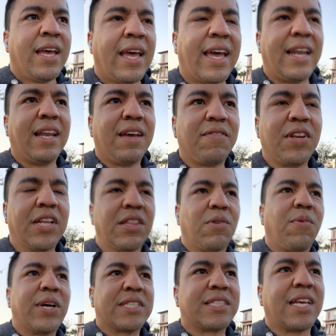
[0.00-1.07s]
and living in the
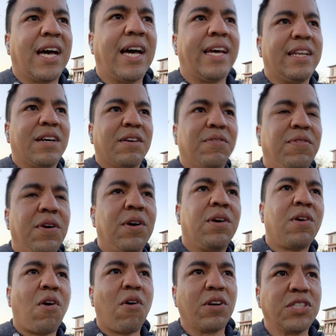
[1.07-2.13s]
west side of
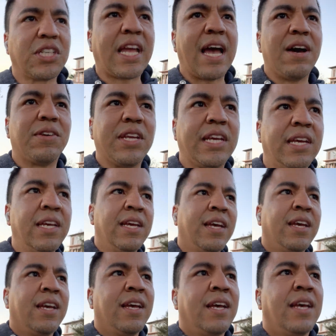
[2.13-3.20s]
Orange County,
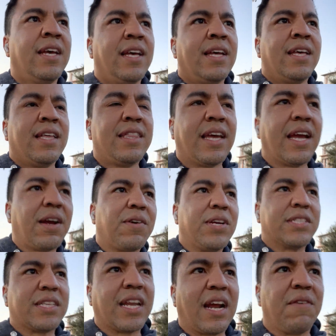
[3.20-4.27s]
the
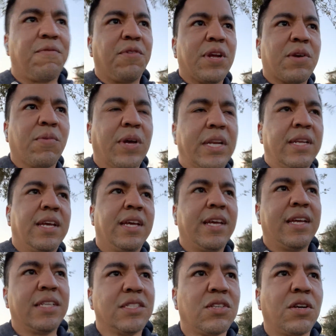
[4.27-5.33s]
areas that I frequent
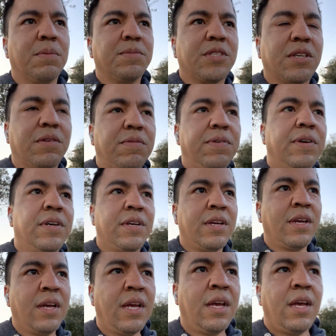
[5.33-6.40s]
in terms of
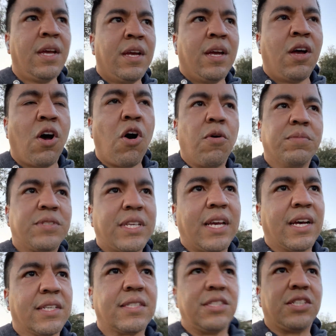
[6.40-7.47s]
home
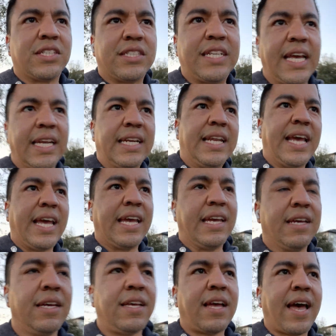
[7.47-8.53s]
sales and just day-to-day
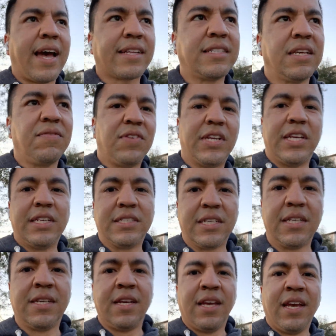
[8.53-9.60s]
activities
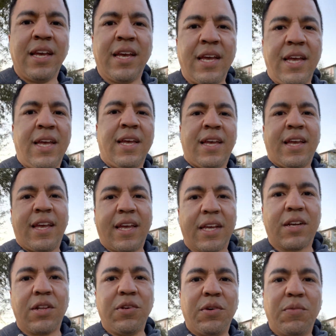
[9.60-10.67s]

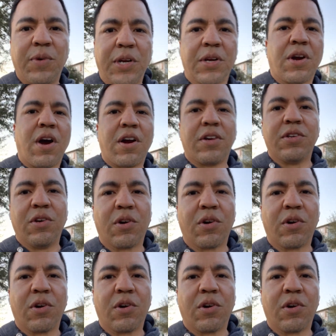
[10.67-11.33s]
include Winter Garden,